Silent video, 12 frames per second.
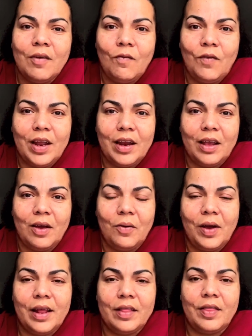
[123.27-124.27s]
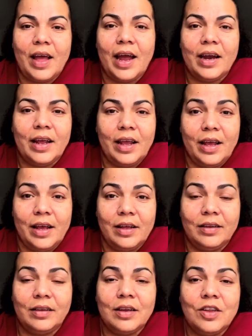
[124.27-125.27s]
video, and that
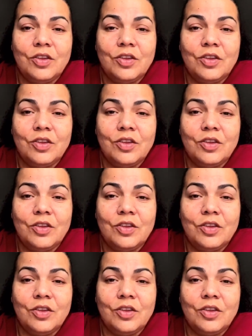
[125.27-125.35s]
is